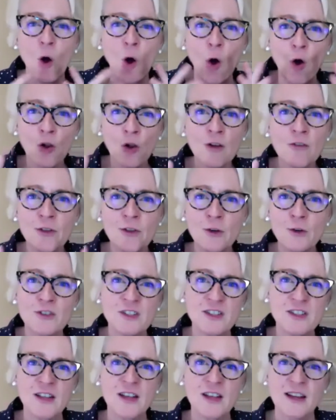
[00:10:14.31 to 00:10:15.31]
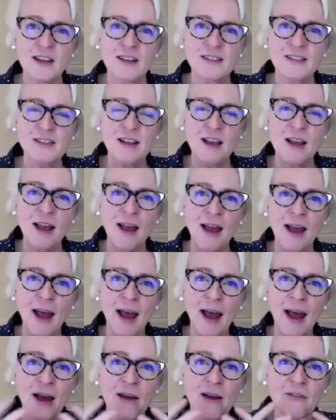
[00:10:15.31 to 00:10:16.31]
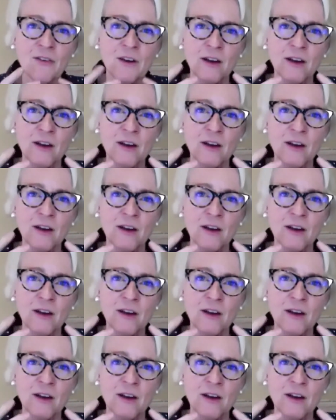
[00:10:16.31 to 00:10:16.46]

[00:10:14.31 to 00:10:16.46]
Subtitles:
All of those things have